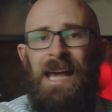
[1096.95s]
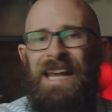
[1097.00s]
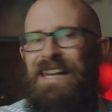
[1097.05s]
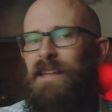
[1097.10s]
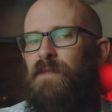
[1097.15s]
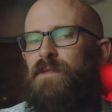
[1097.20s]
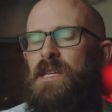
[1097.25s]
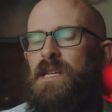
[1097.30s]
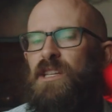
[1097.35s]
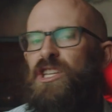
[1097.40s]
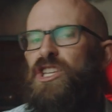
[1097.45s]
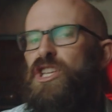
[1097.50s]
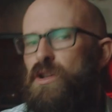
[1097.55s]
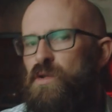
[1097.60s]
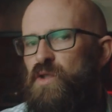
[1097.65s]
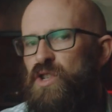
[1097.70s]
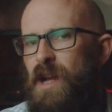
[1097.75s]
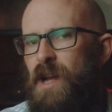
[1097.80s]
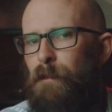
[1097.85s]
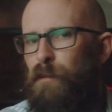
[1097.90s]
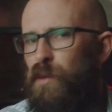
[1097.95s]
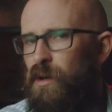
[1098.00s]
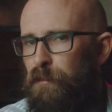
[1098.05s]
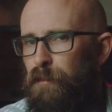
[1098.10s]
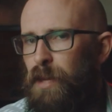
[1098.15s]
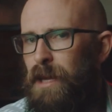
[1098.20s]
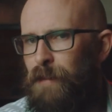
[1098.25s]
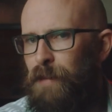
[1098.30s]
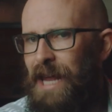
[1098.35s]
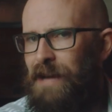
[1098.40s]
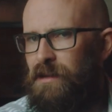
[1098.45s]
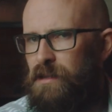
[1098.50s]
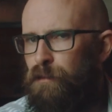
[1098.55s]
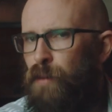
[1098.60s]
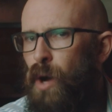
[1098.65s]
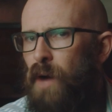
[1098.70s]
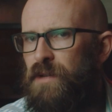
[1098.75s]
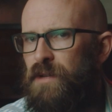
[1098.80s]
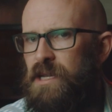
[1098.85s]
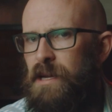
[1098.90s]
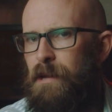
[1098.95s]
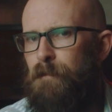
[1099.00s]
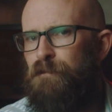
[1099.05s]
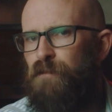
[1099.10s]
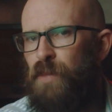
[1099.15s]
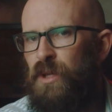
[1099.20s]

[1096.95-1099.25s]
lifted a huge number of people out of poverty,